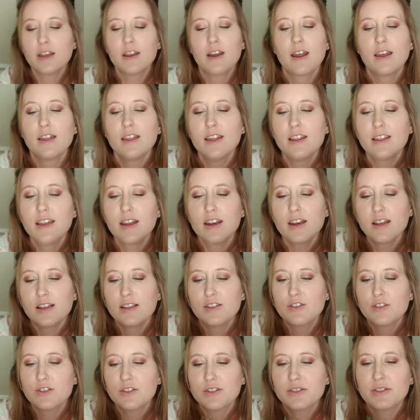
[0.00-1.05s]
and I think that
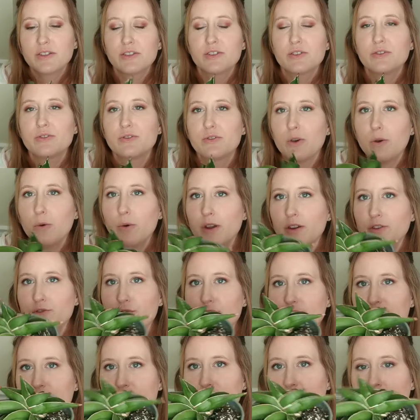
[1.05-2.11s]
is just so
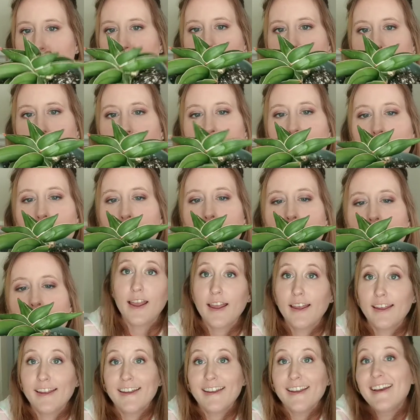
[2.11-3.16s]
interesting.
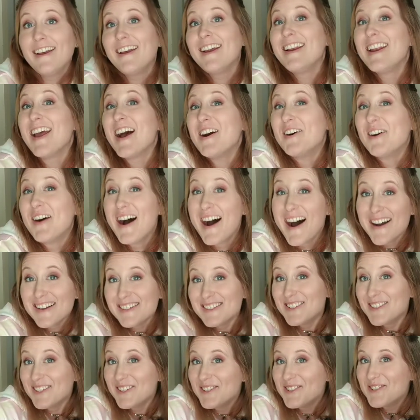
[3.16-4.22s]
Now
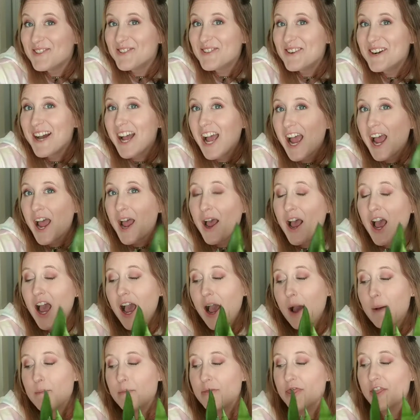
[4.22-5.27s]
on to
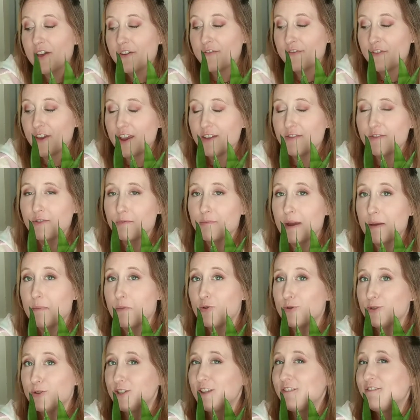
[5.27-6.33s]
my
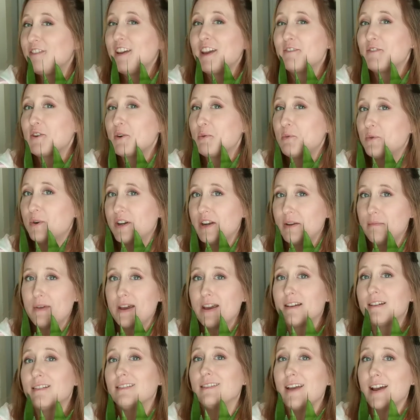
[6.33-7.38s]
most favorite one in my
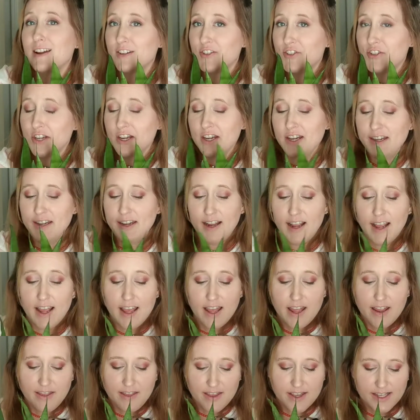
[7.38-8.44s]
collection.
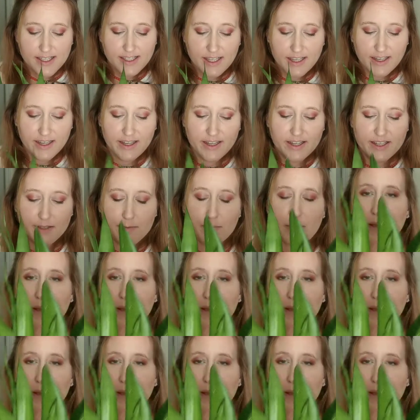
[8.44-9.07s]
This is